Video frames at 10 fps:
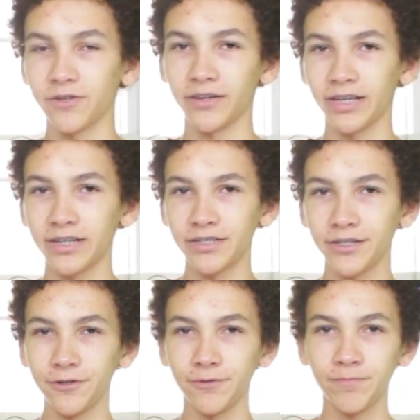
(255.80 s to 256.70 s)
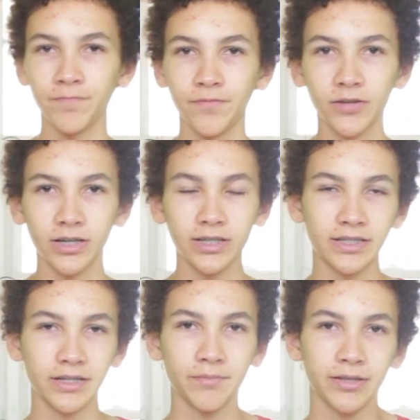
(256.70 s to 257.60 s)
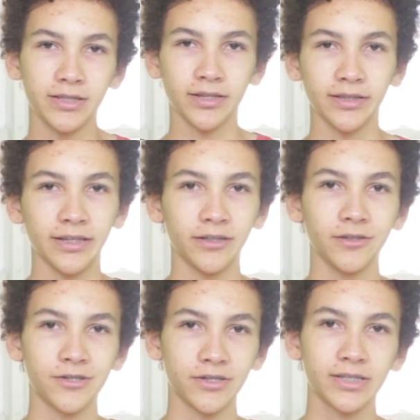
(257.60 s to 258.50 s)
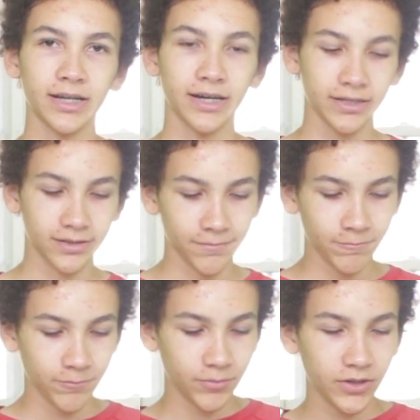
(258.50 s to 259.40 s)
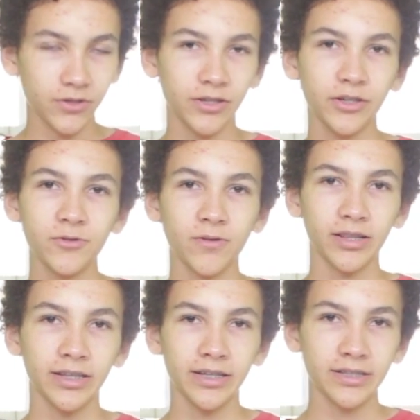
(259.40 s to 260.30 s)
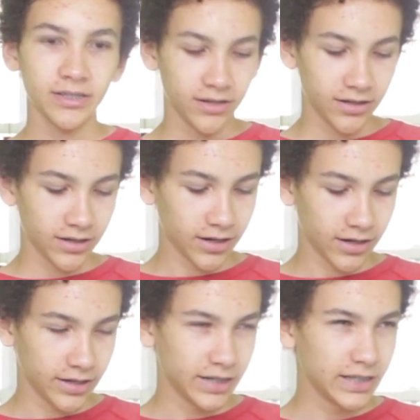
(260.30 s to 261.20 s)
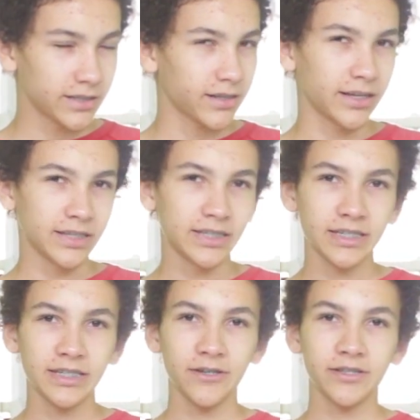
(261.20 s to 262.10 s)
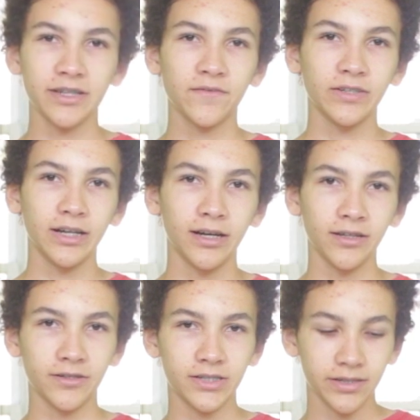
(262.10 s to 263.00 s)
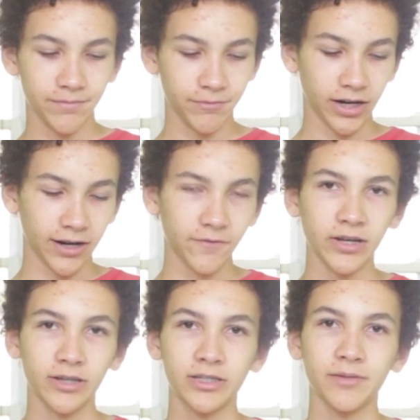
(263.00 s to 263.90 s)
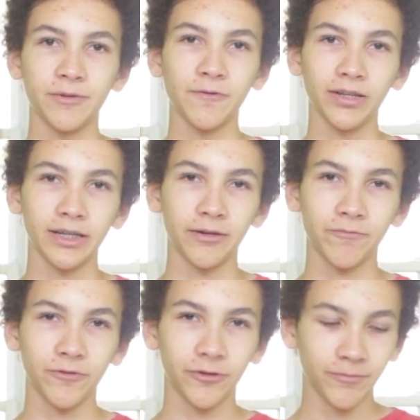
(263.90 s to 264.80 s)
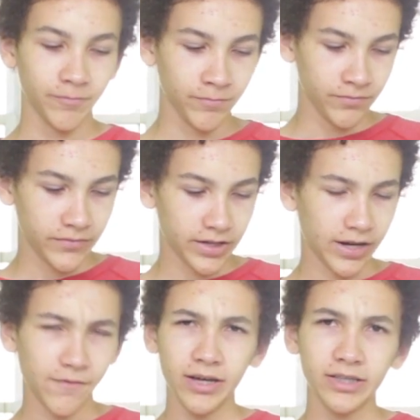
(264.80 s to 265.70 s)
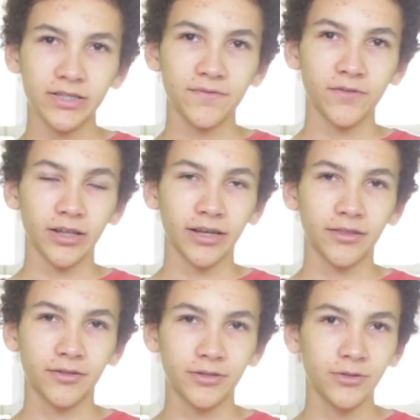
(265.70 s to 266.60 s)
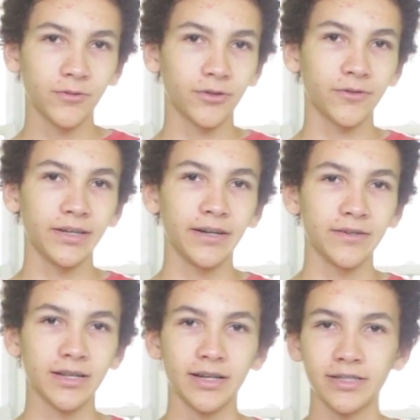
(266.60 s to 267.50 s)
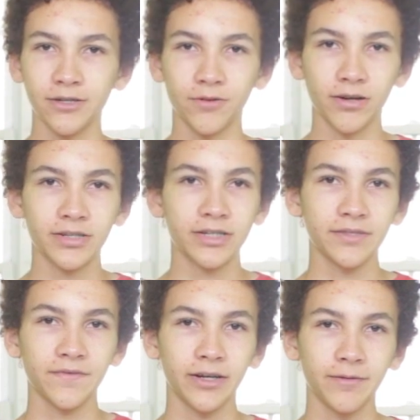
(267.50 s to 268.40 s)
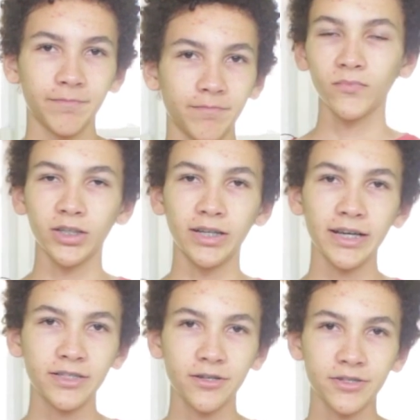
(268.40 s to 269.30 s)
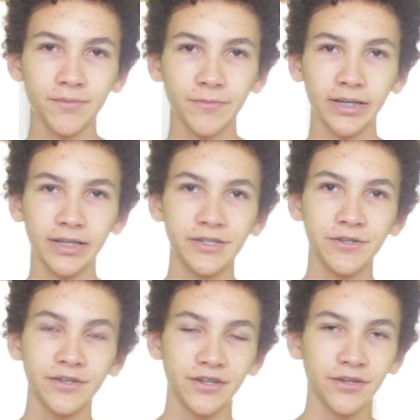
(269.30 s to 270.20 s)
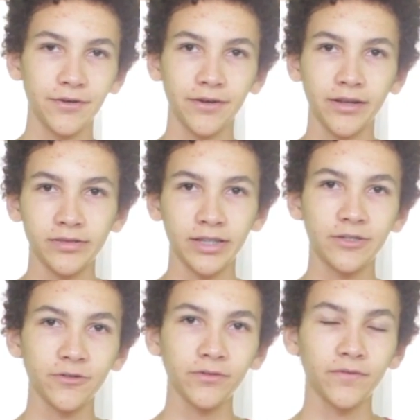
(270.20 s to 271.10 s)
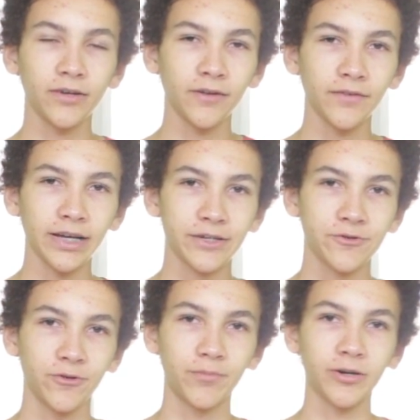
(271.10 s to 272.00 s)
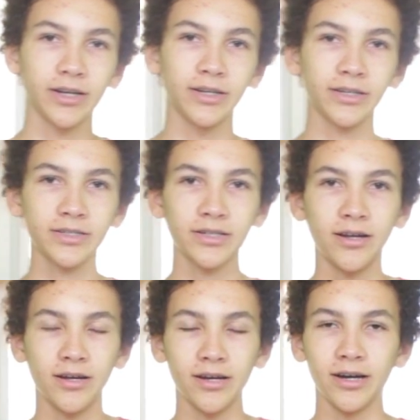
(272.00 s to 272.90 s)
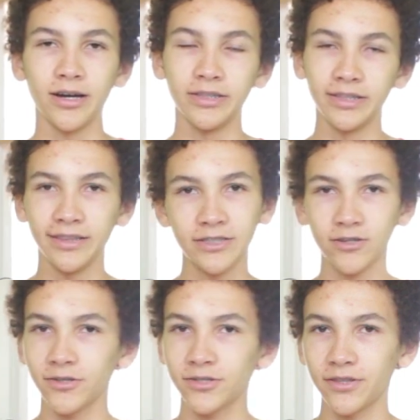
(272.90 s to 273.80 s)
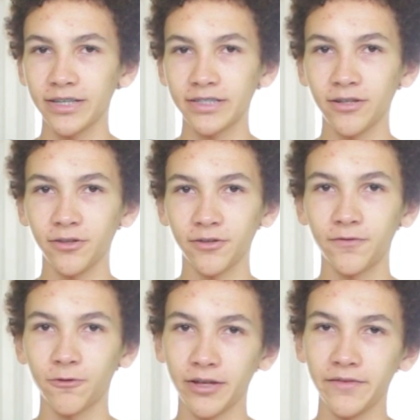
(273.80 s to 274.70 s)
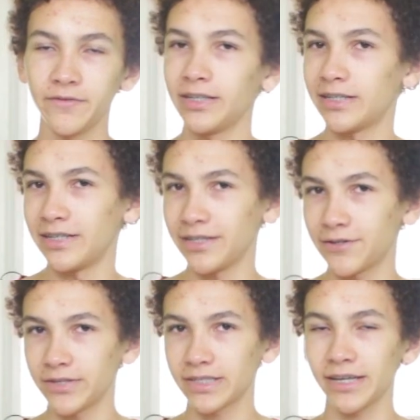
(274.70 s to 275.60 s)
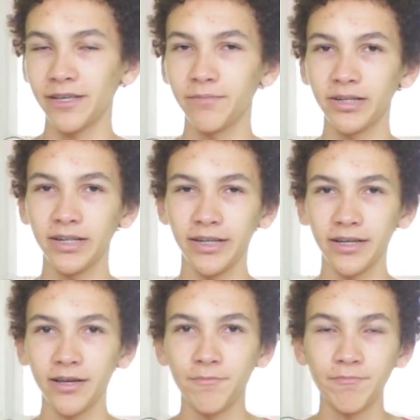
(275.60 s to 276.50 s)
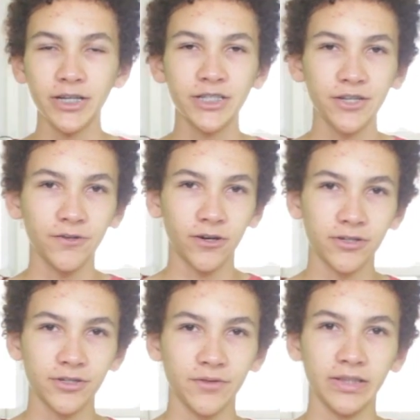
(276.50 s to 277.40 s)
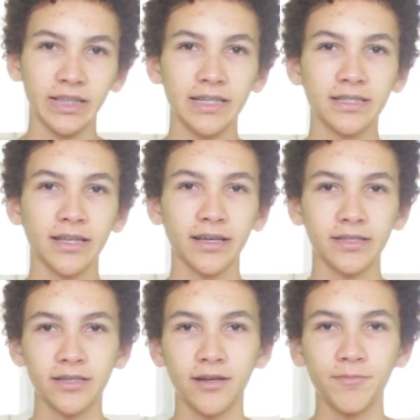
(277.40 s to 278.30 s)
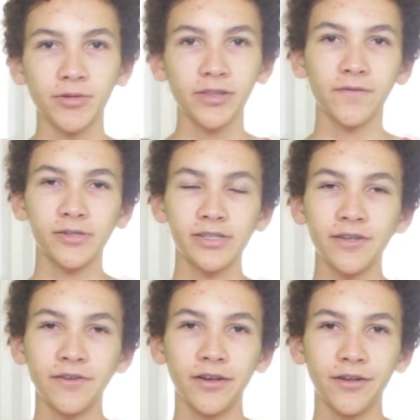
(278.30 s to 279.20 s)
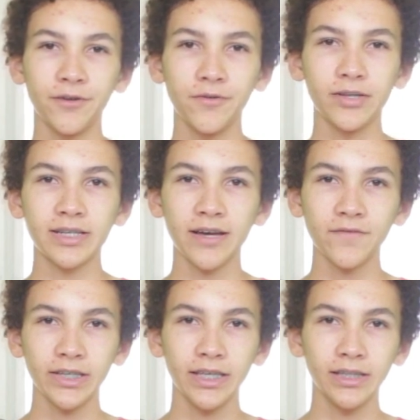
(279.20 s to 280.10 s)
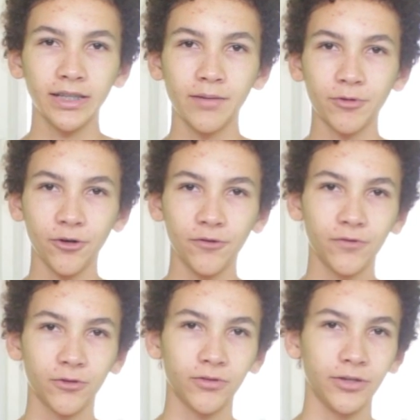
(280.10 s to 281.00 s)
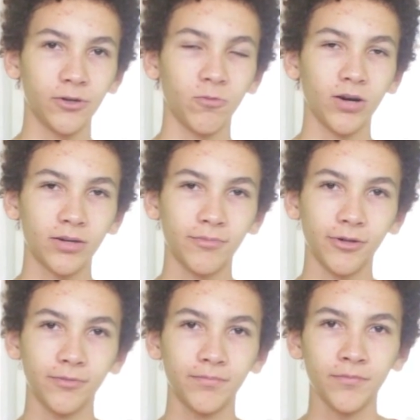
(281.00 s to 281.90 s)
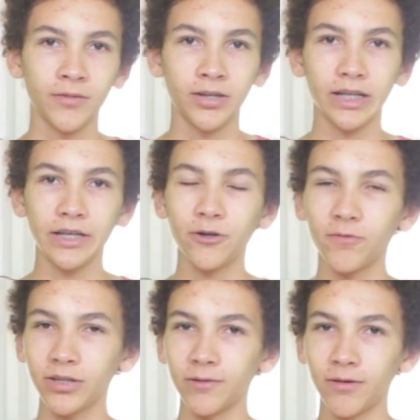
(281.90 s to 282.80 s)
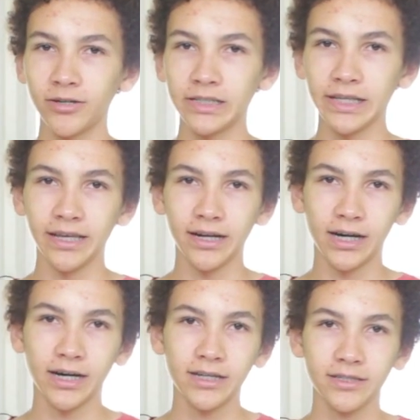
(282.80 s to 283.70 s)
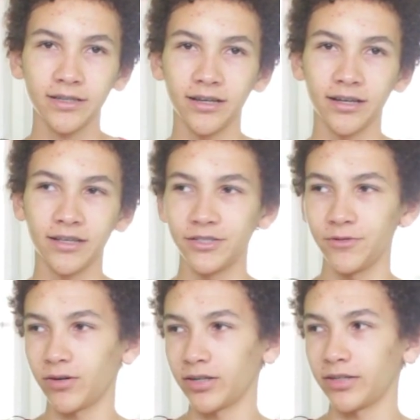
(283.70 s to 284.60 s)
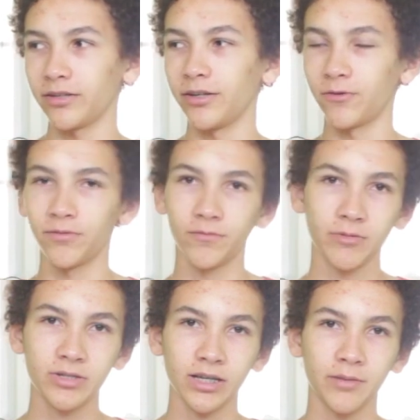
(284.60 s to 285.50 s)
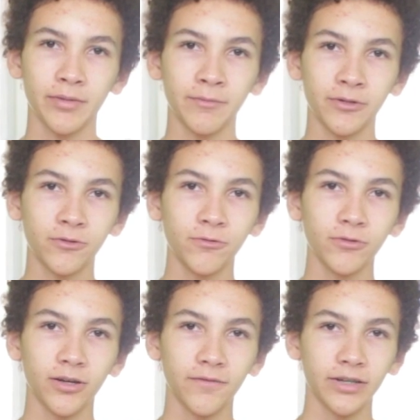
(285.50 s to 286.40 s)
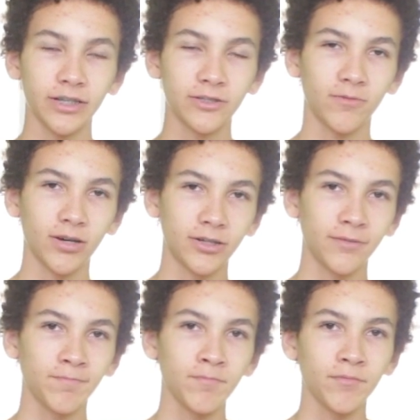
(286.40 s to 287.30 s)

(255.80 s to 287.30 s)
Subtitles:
it'll get it to because it depends on the enclosure size. But you can use one of these. It is, I think, $60 or $70, but I found it to be really helpful. And I've had this for like 2 or 3 years and it still works just fine. Next, there are some things you can do that don't involve actual products. And then these are also things to look for if you need to decrease that humidity. Make sure you aren't doing these things. But the first thing you can do is have a heat lamp over your water bowl. Now, you don't want the water to get hot because you want your reptile to be able to cool off in its water,